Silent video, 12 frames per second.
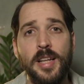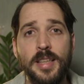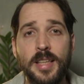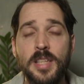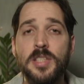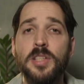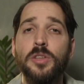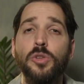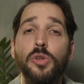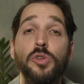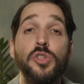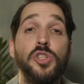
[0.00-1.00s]
listen to
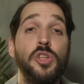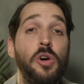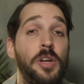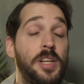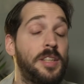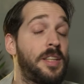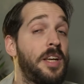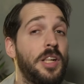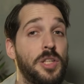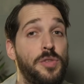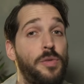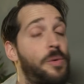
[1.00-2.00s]
your Sonic
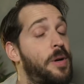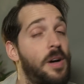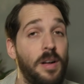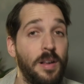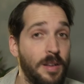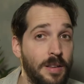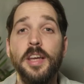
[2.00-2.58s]
Tales vocal.